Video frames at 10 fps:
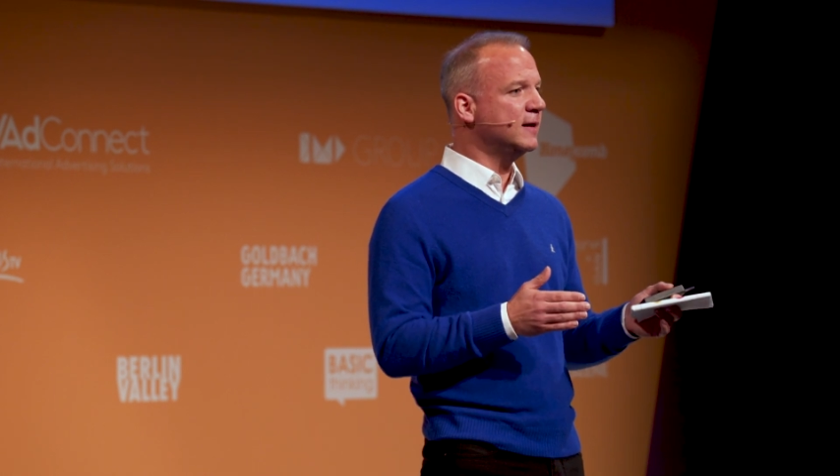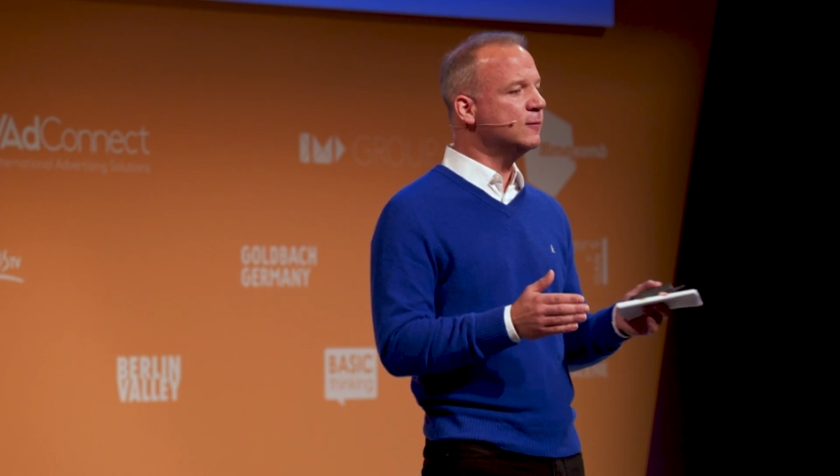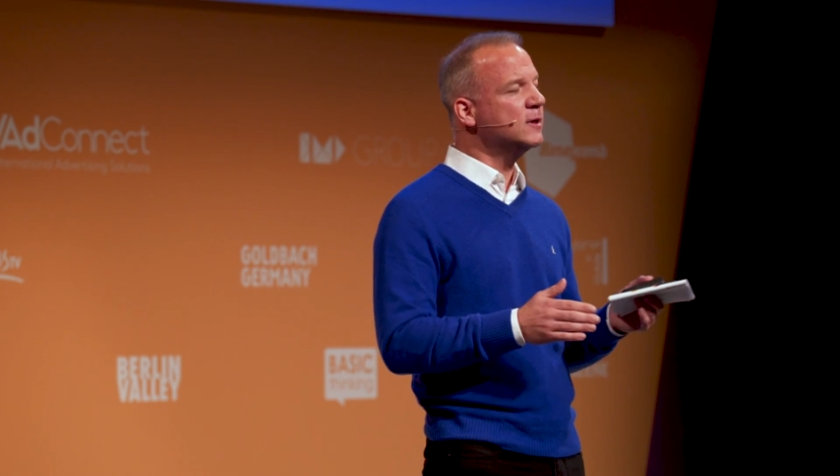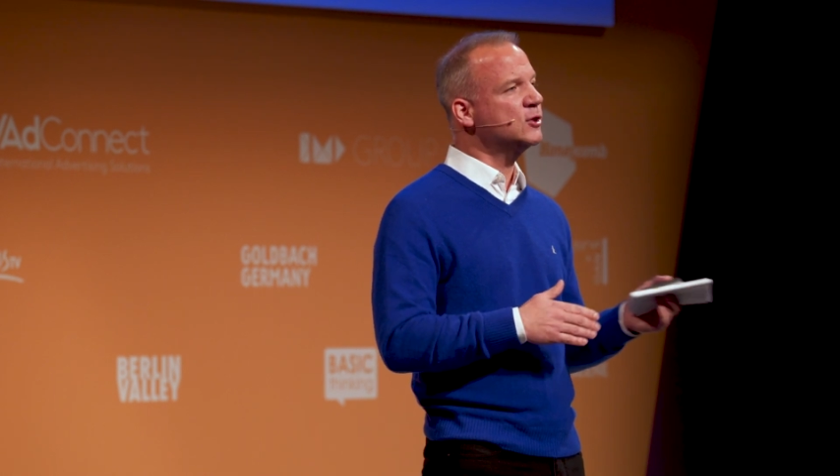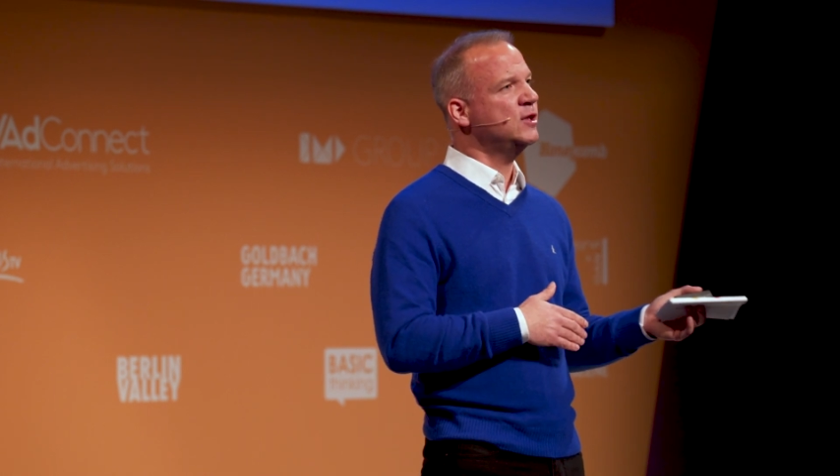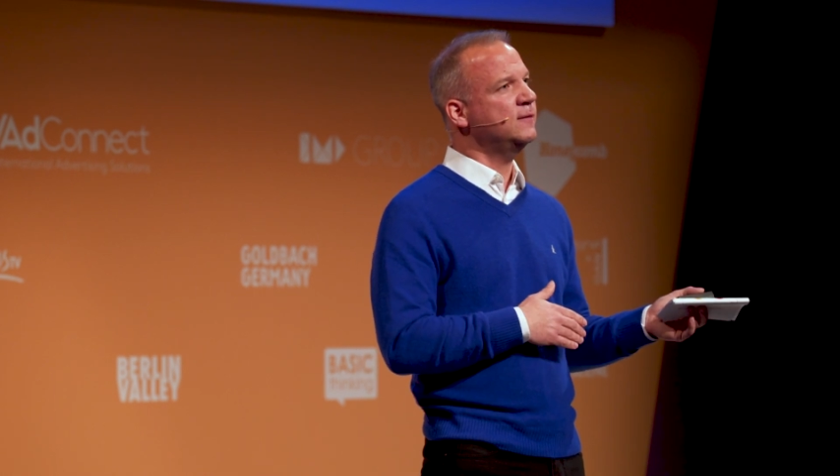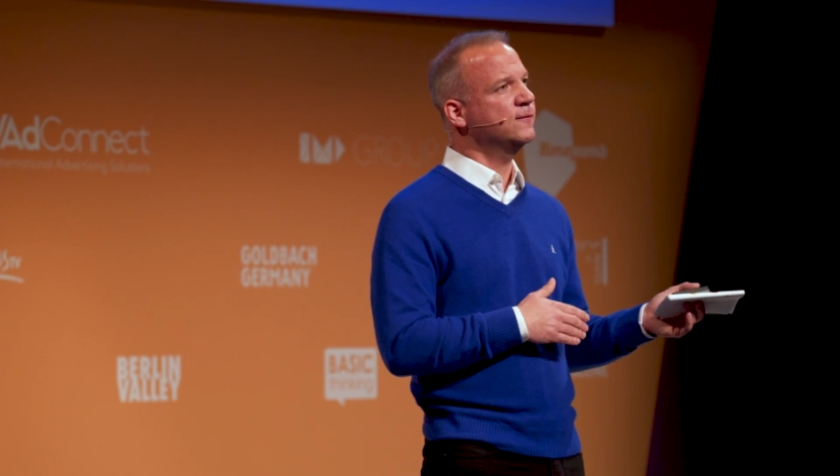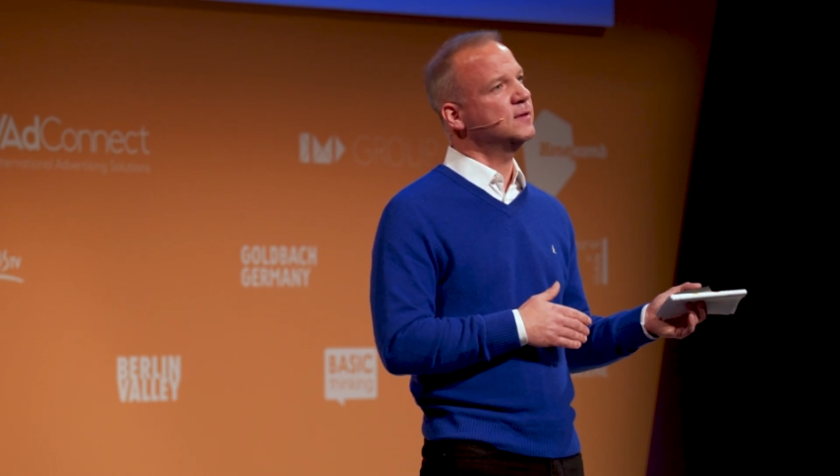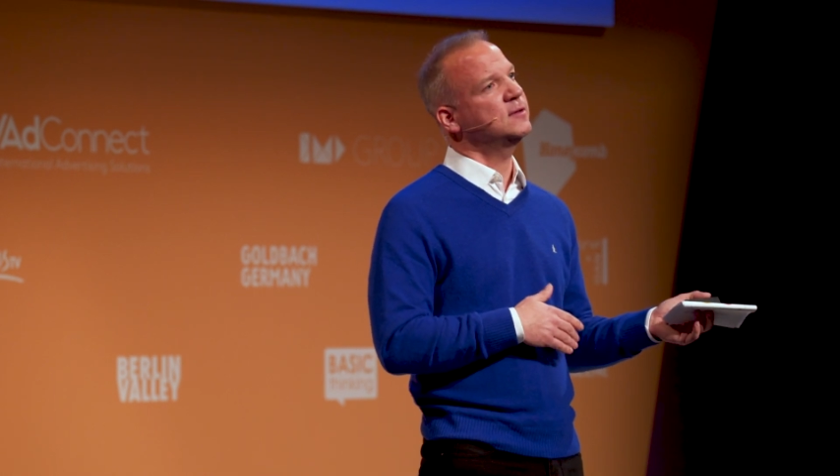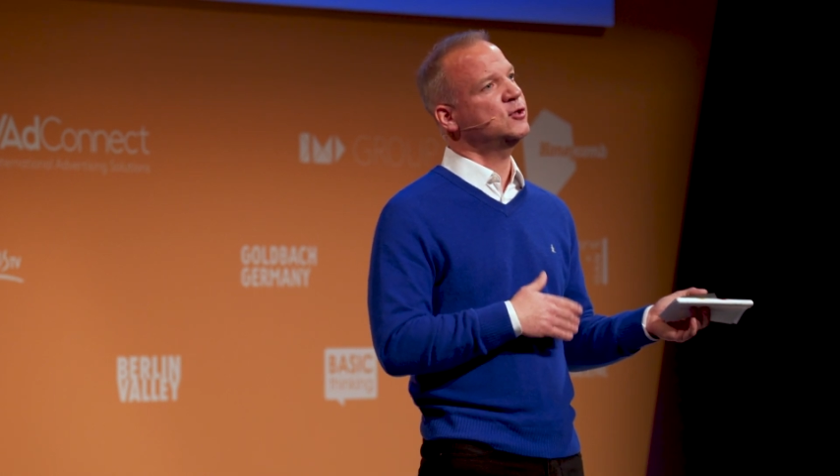it will
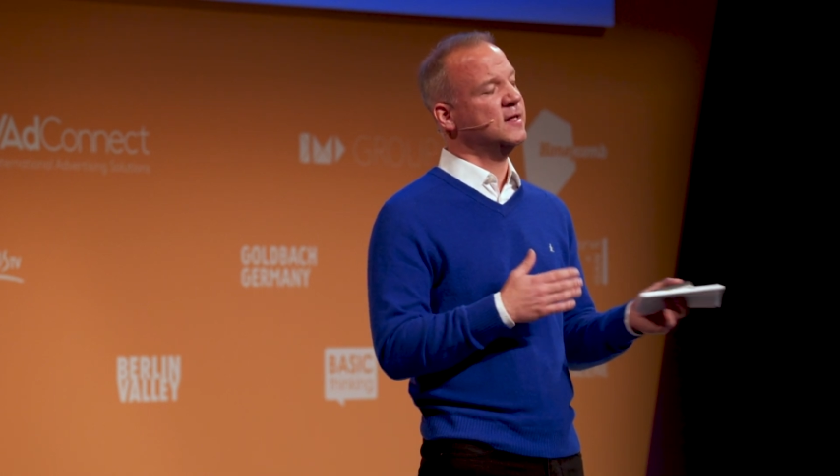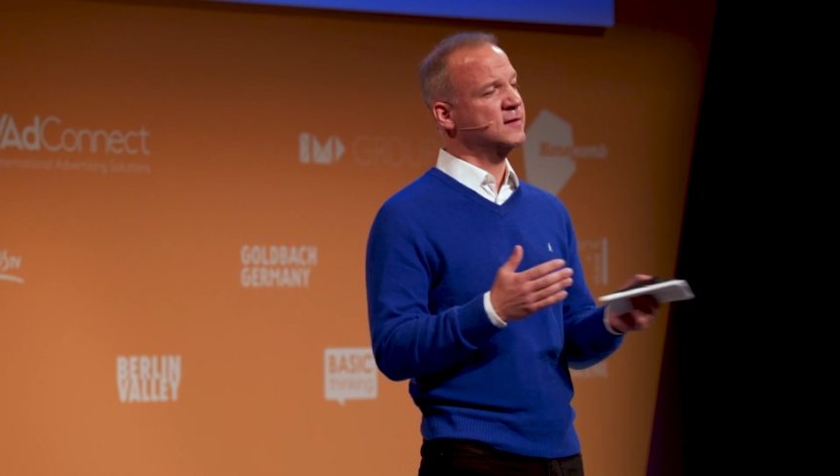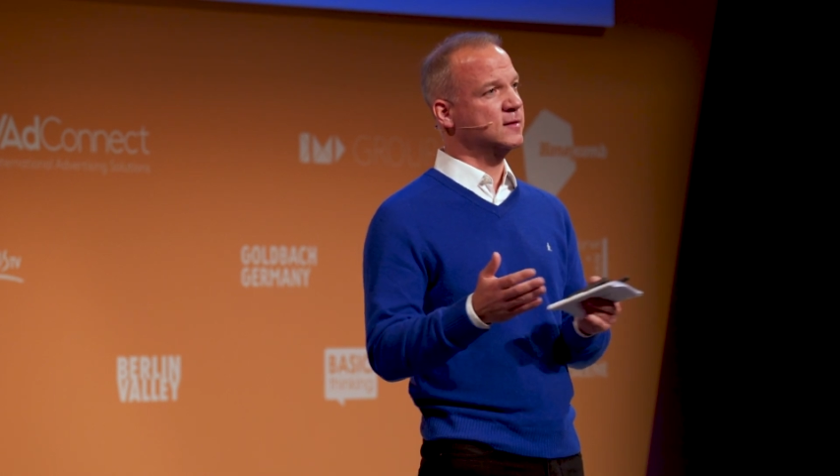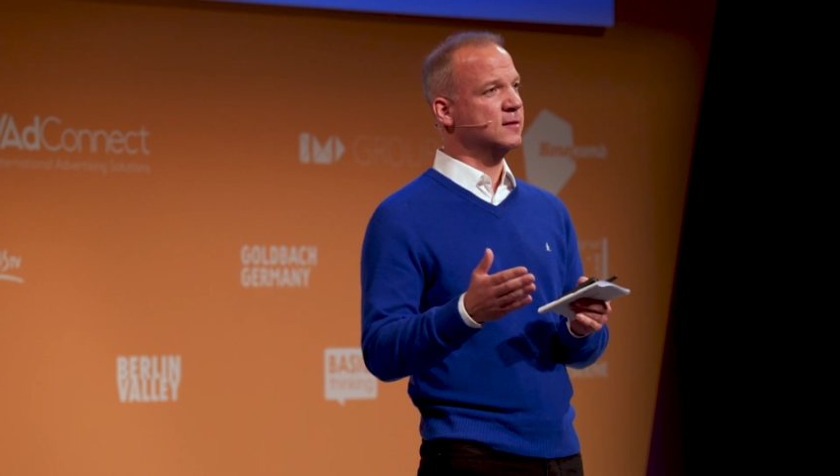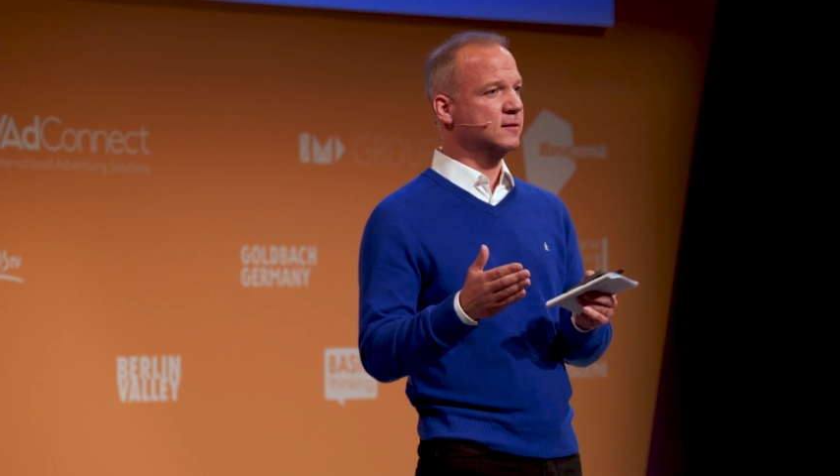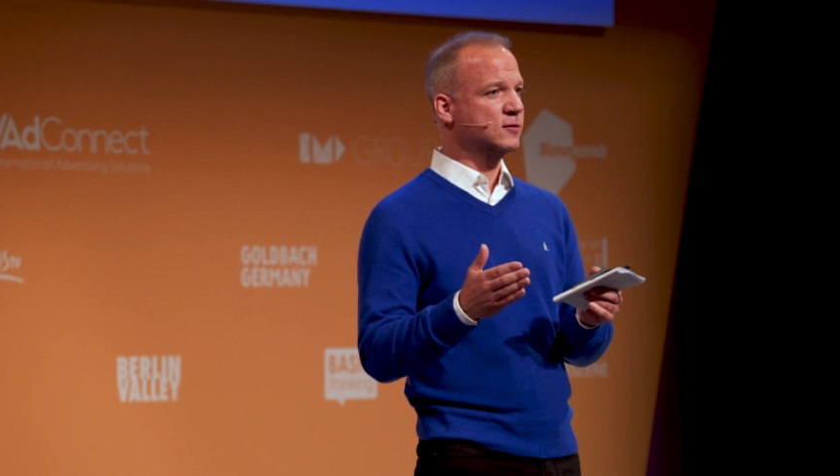shift just